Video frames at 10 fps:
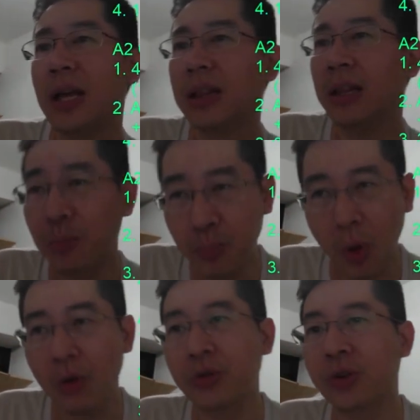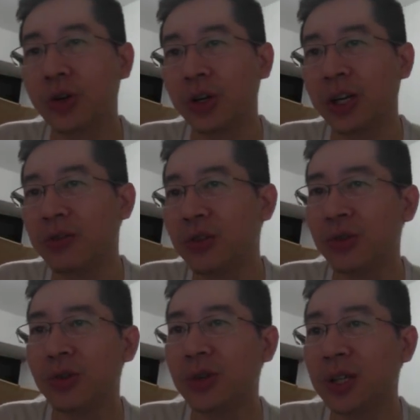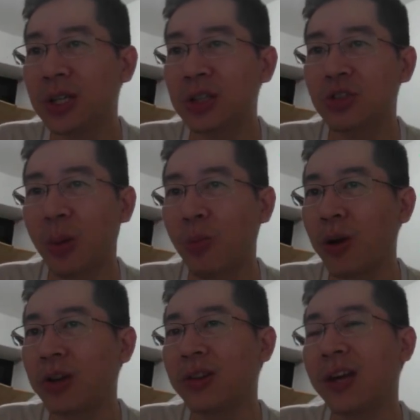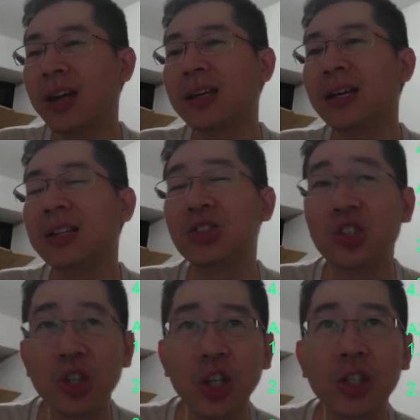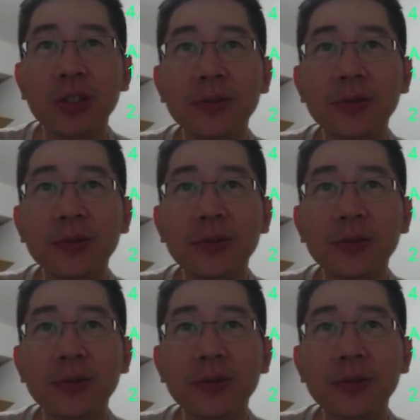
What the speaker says: They're both good. If you drop one or the other, it's good.